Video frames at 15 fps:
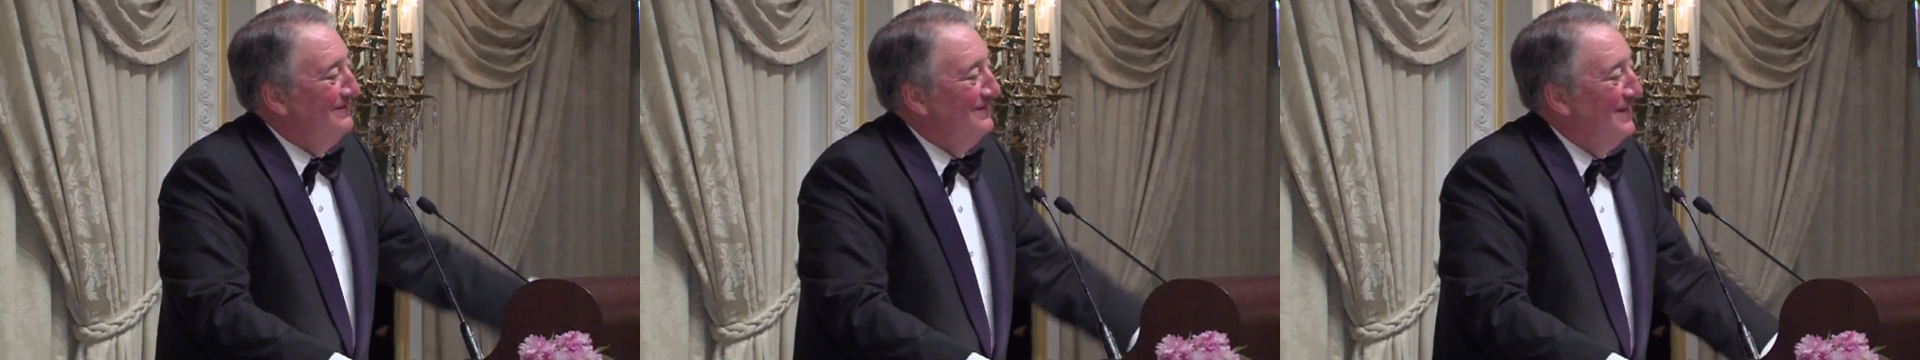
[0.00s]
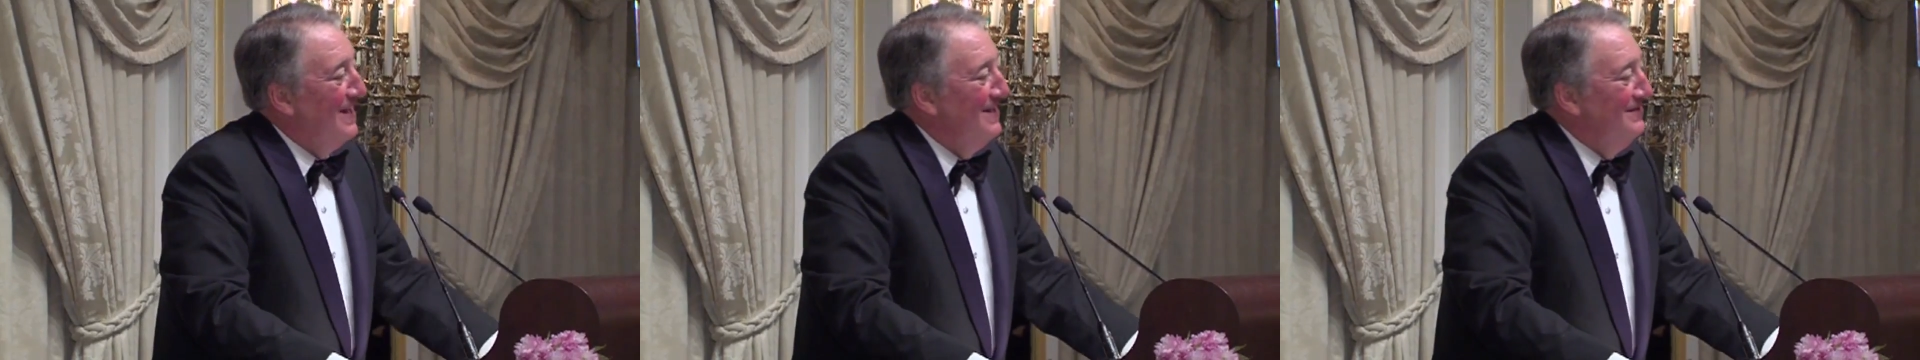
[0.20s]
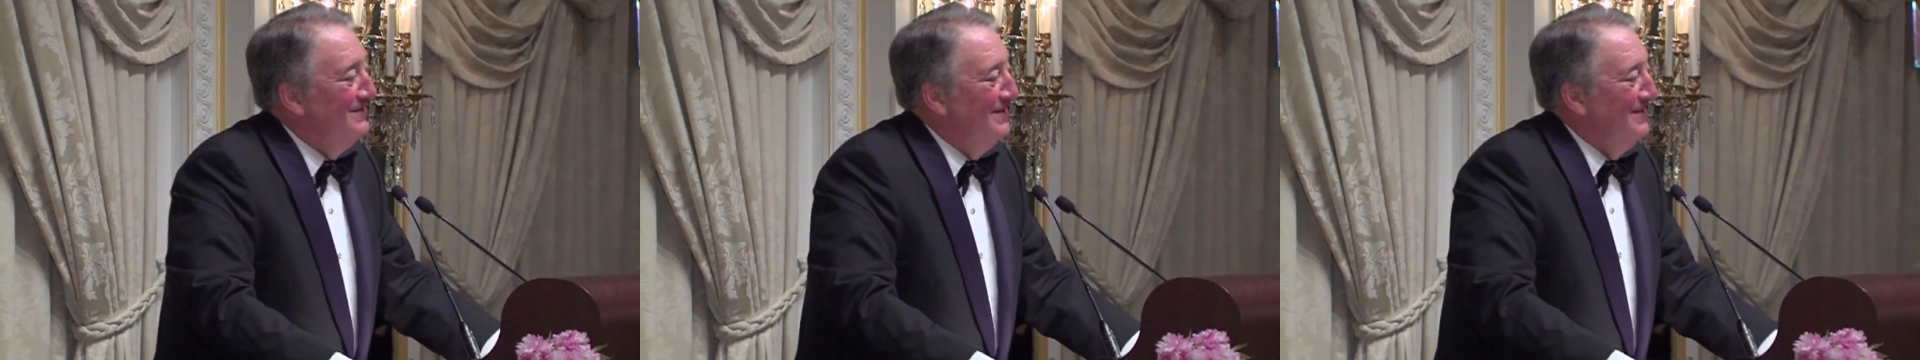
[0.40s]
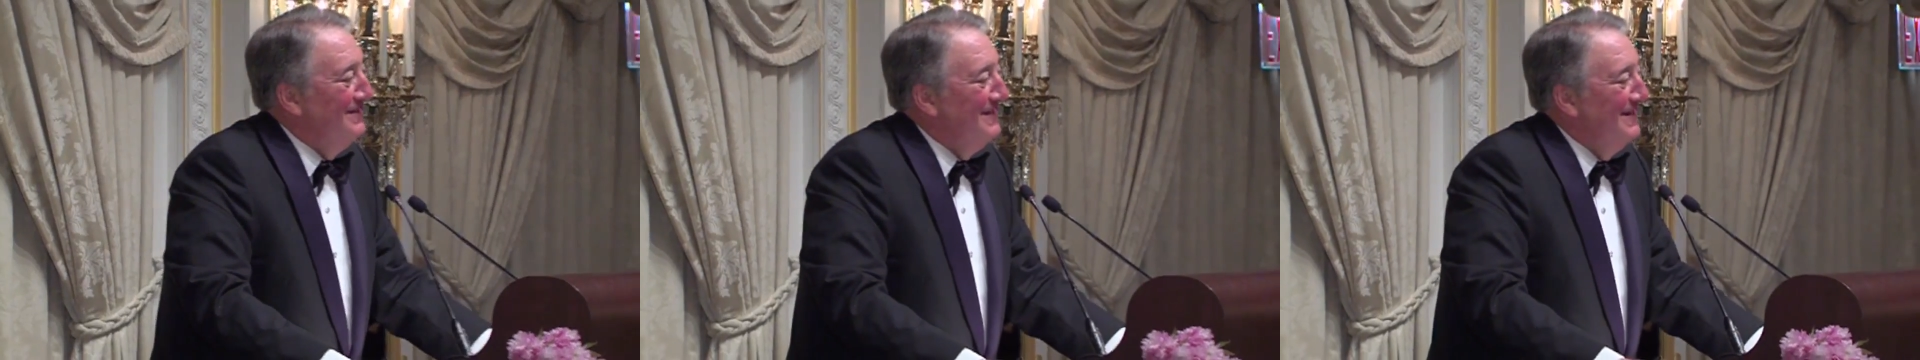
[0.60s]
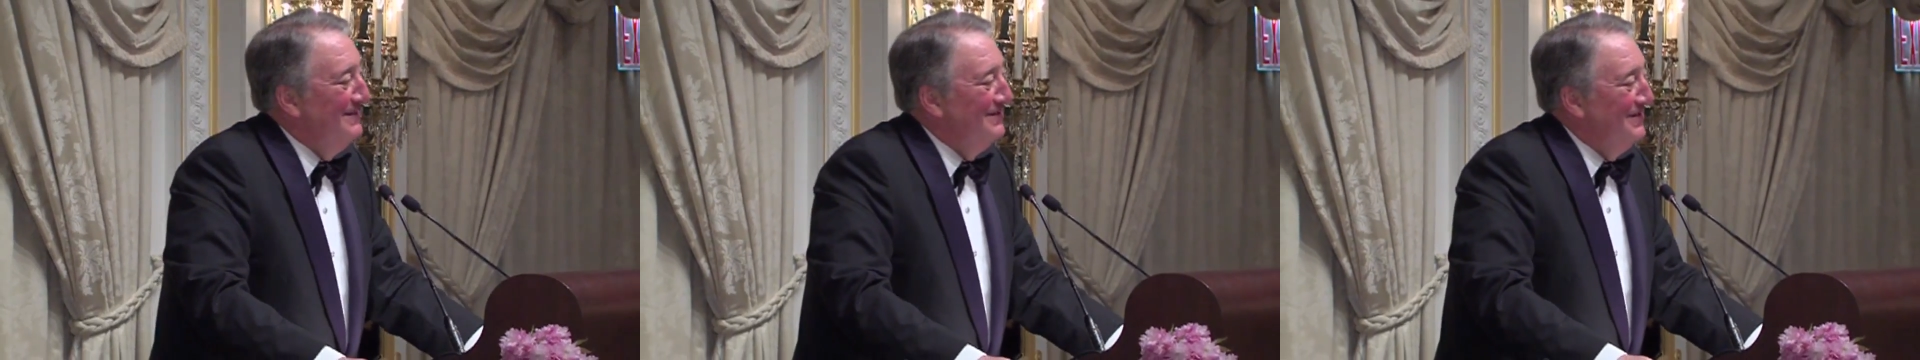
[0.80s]

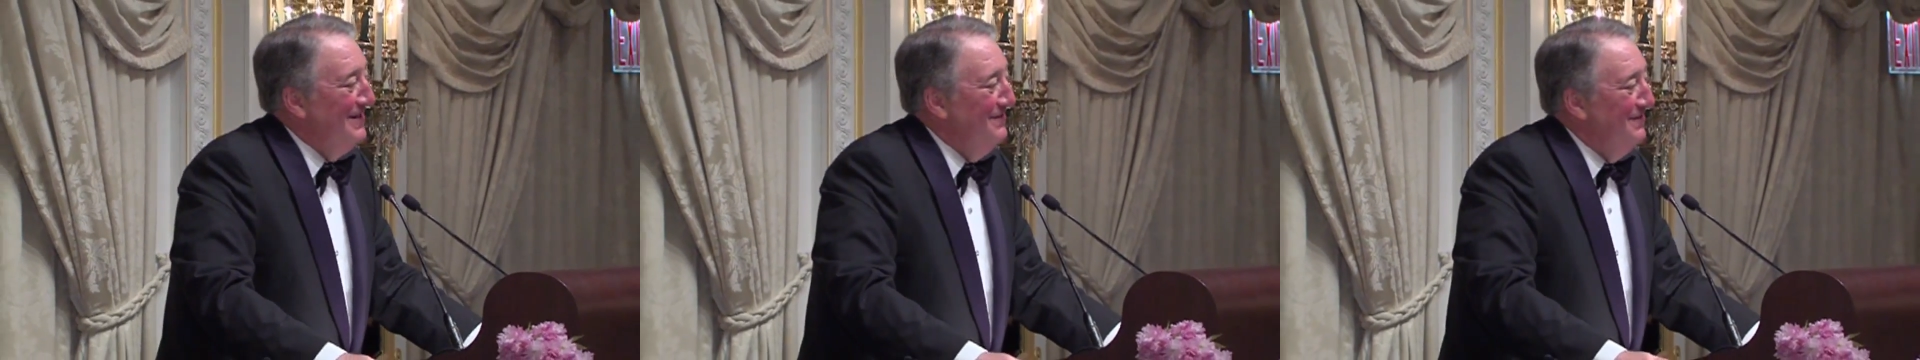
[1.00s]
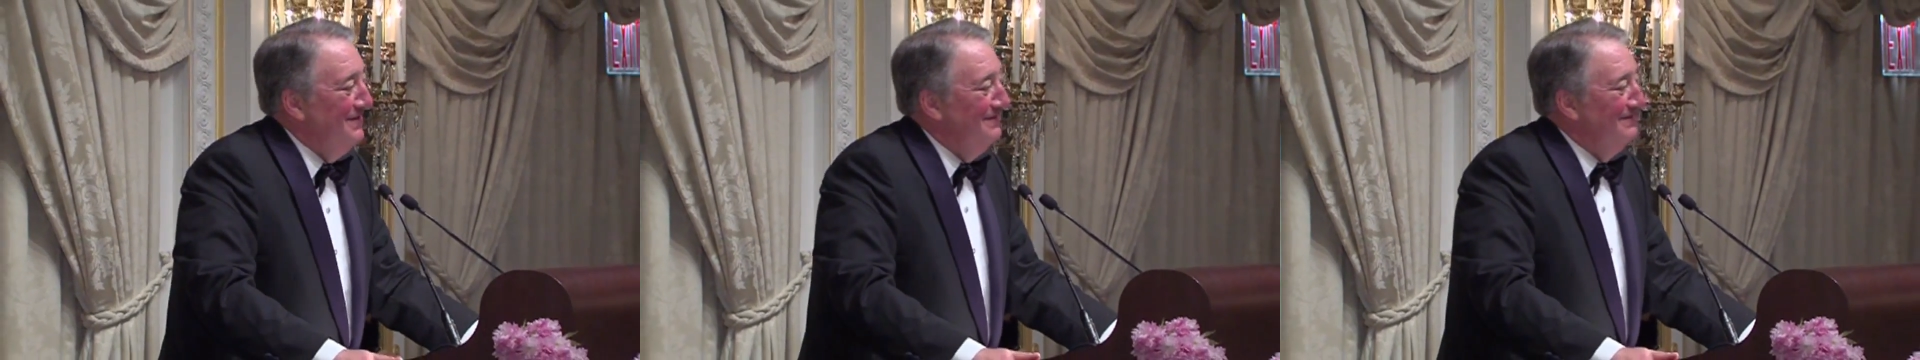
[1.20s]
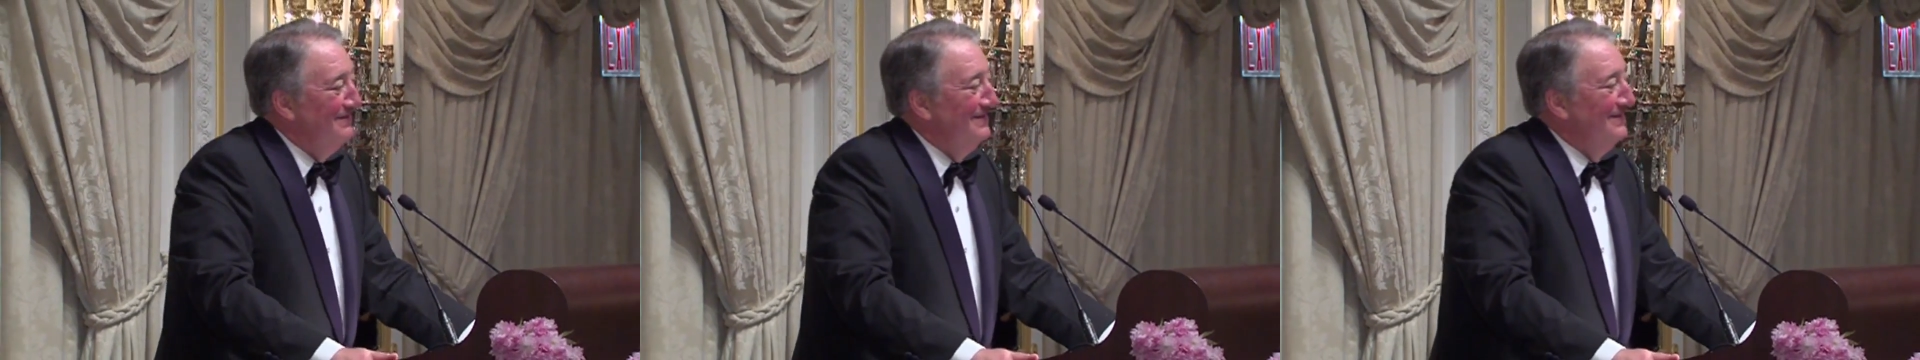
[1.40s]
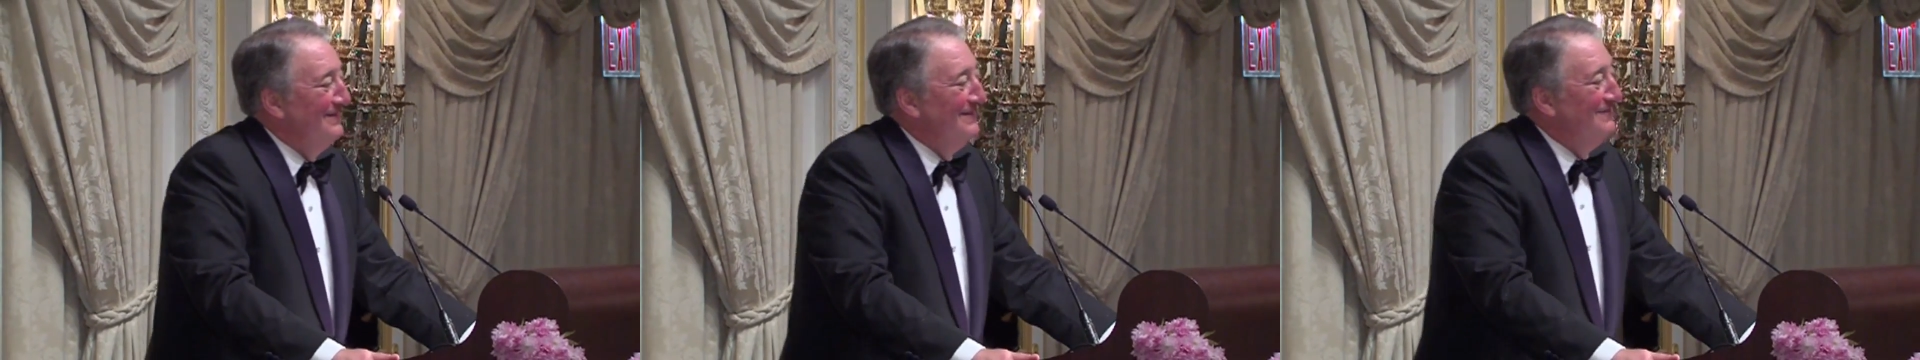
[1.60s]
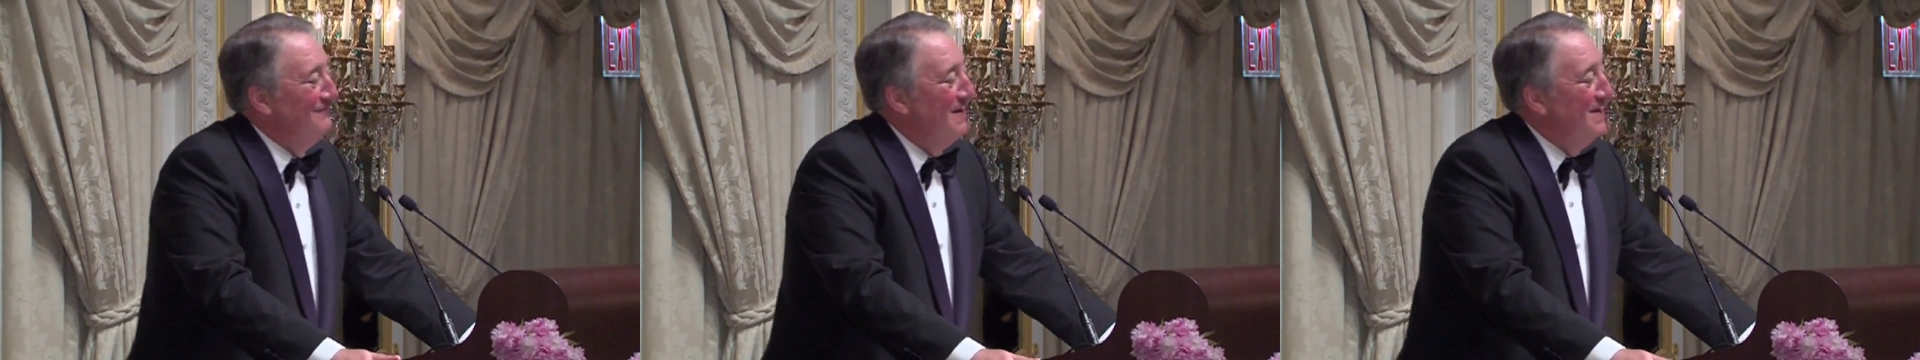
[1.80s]
Liza and Stephen,
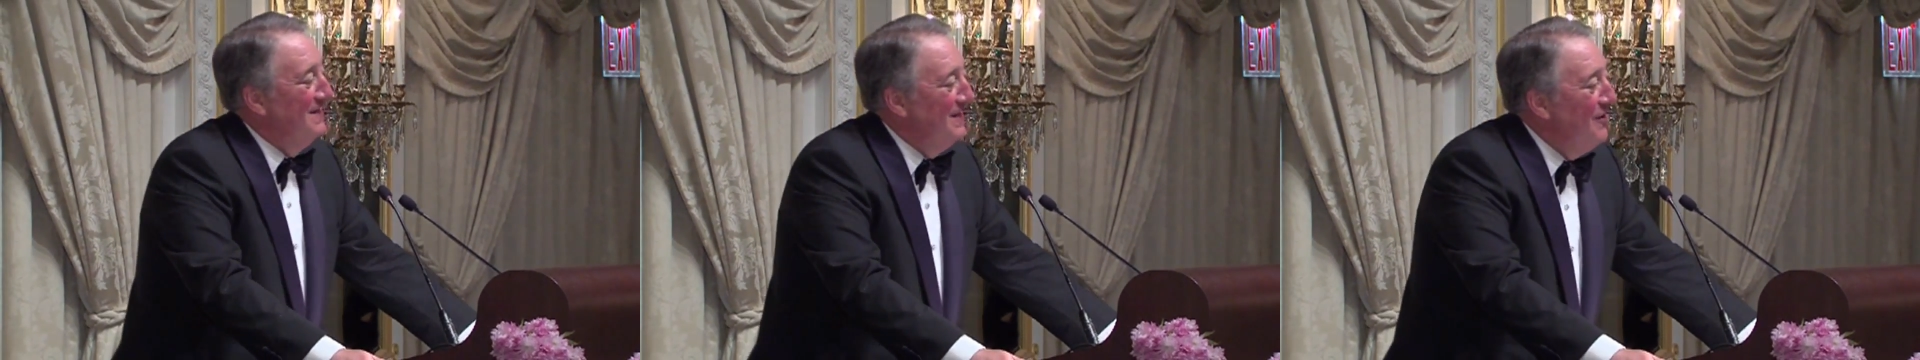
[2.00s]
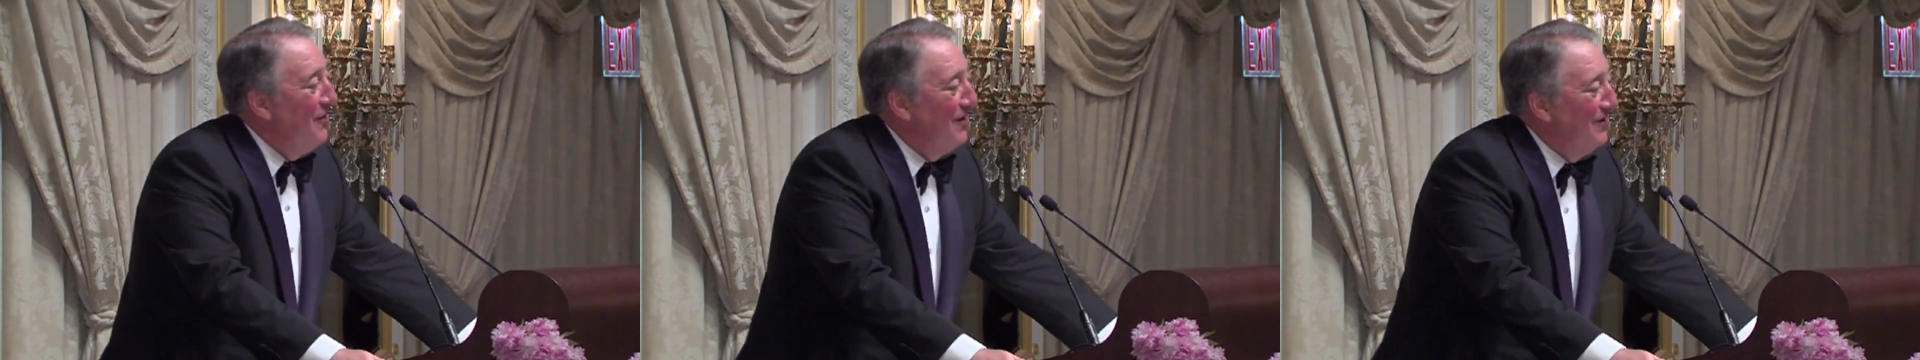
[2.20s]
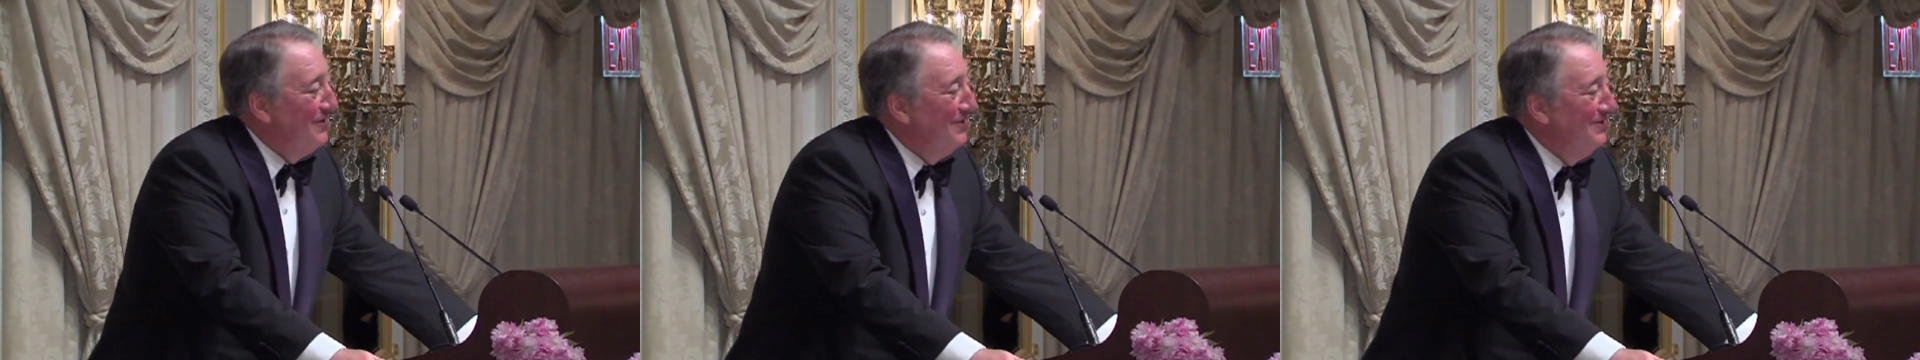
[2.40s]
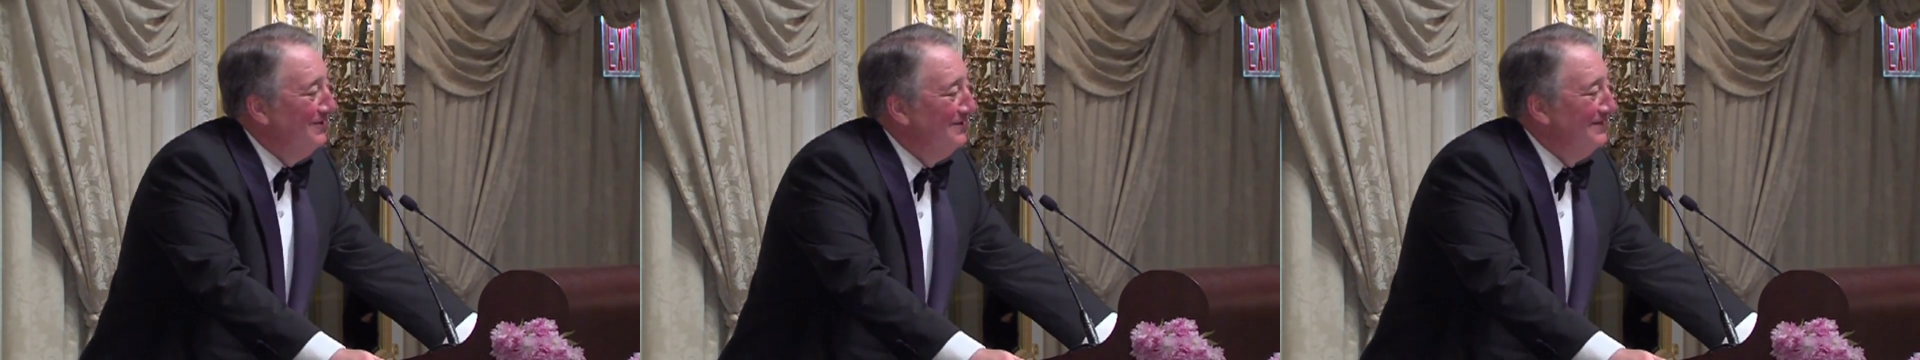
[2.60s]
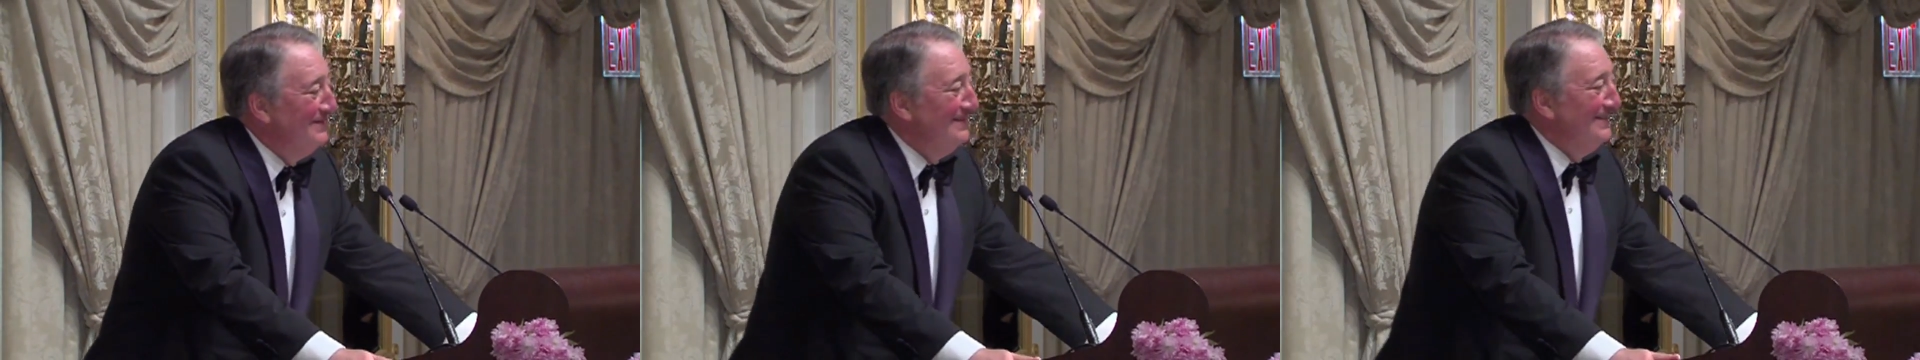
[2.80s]
read the article.